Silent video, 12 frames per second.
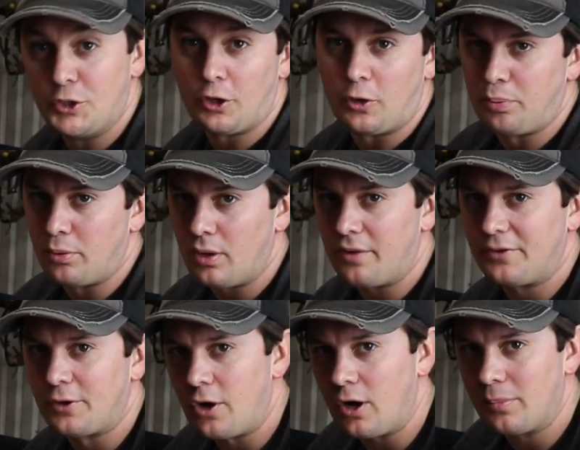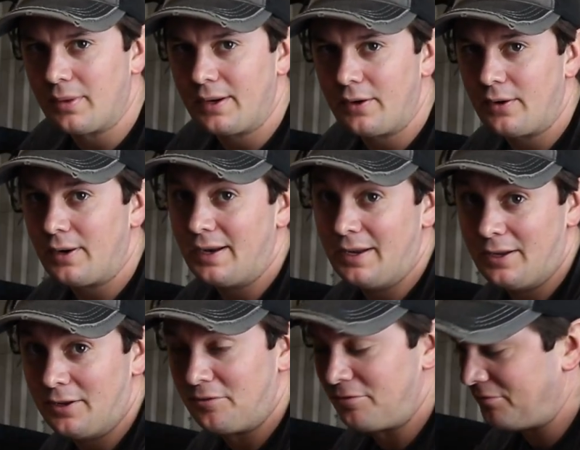you go to pull off your carburetor,
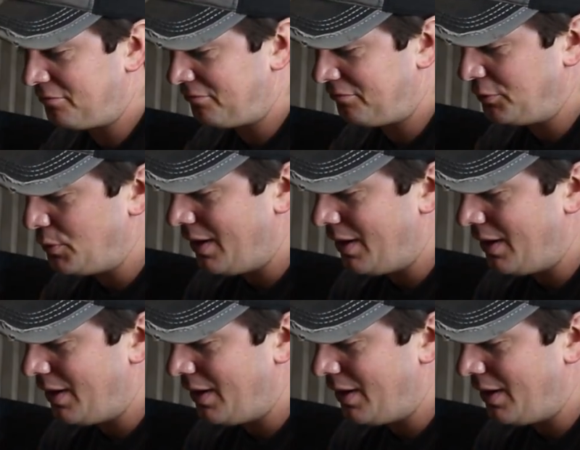if you